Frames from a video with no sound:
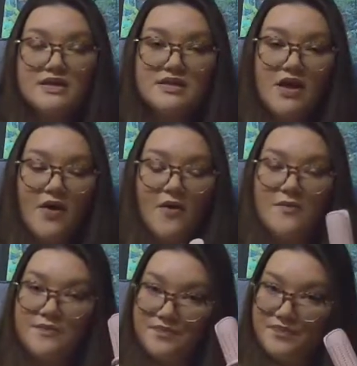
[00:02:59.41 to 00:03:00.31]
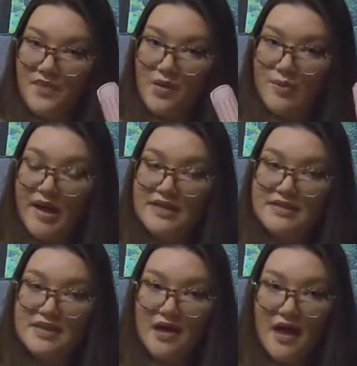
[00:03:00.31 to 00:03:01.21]
So, but
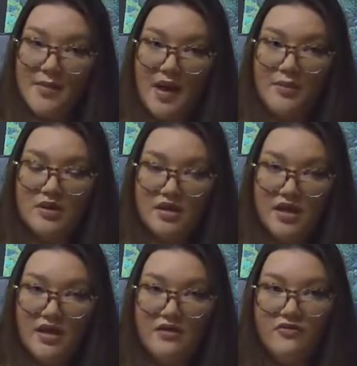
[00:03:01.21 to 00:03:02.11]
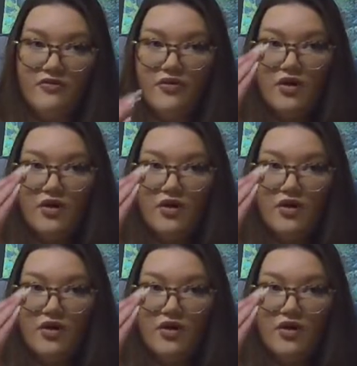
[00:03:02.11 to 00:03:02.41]
I believe